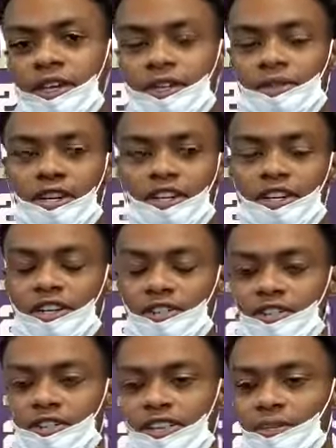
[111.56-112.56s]
my
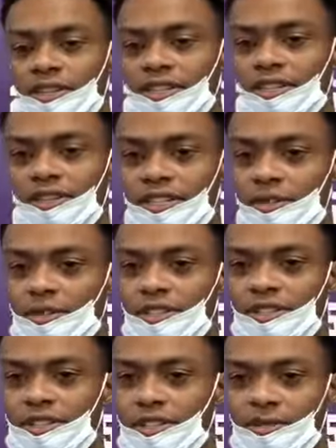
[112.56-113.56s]
coaches, they believed in me.
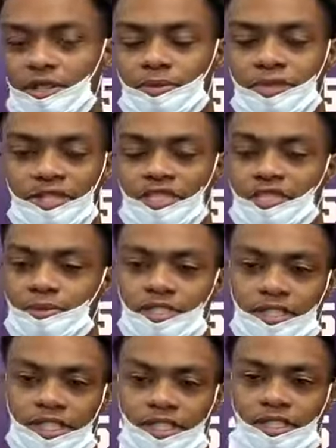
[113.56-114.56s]
They put me in good
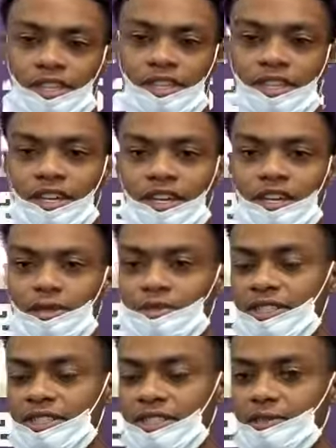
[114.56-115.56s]
positions all night. My
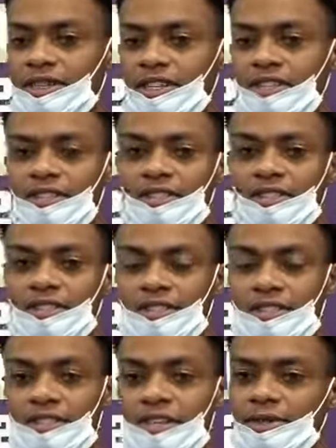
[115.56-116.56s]
teammates,
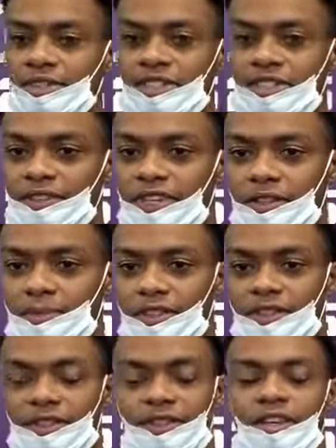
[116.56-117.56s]
they believed in me.
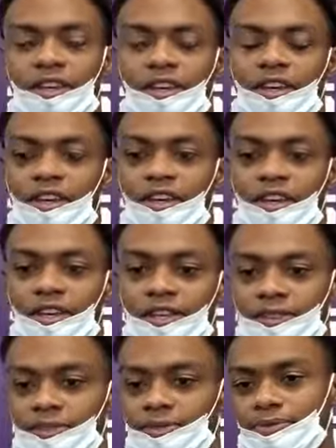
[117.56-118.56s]
And
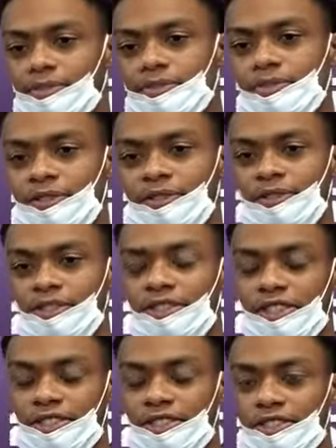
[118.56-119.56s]
really,
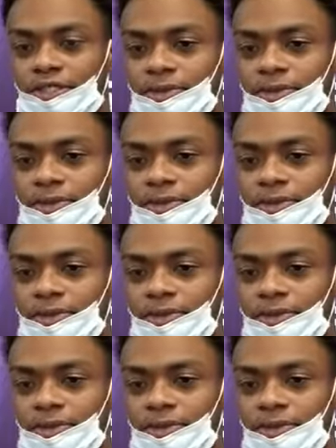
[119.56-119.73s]
that's it.